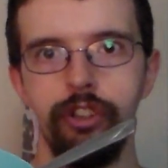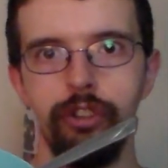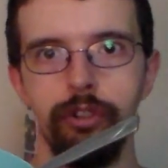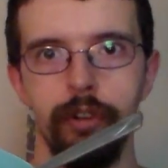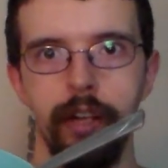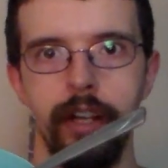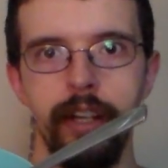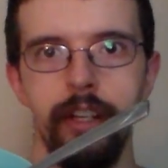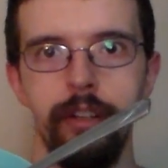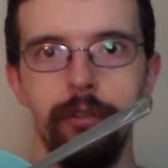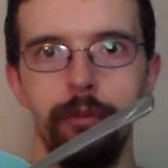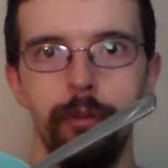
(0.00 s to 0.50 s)

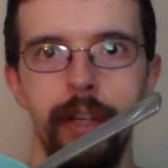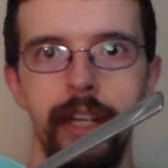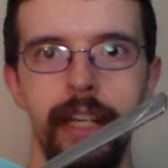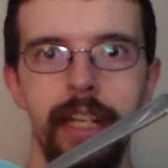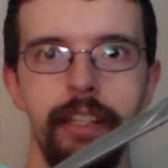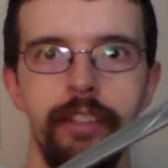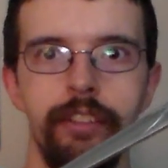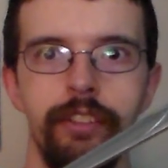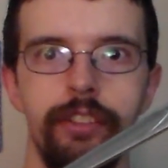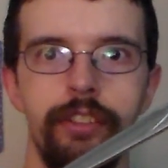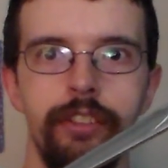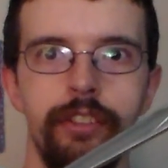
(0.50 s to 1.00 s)
shredded
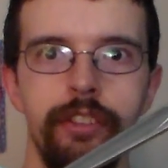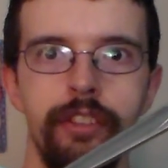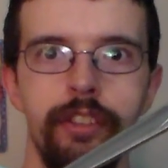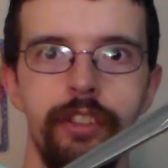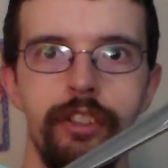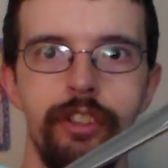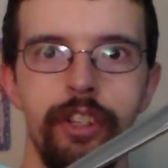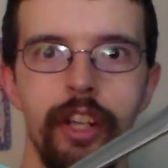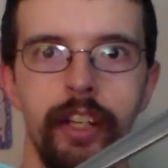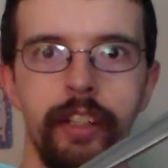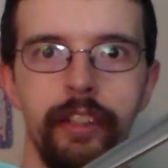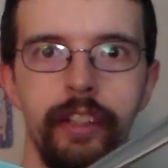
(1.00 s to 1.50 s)
wheats.
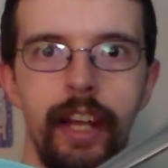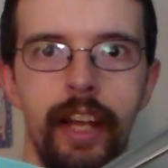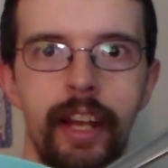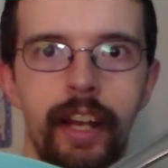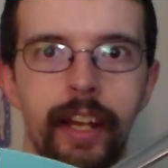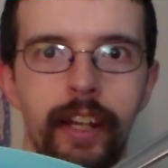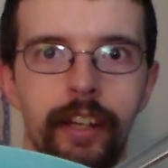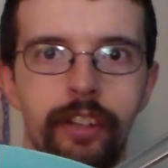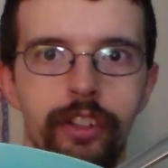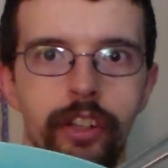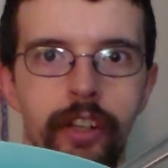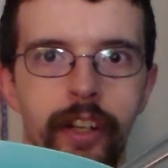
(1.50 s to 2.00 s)
Check that
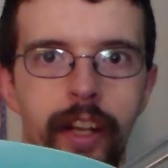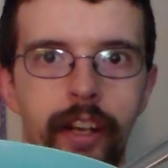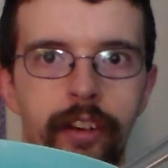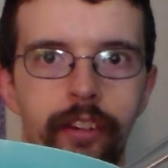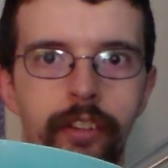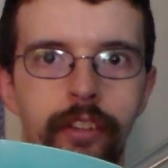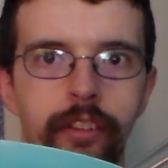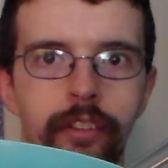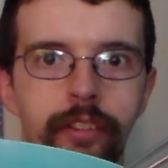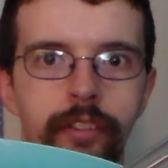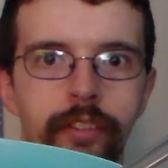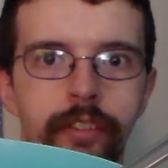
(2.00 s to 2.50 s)
action
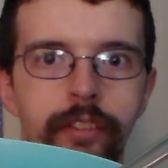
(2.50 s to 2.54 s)
out.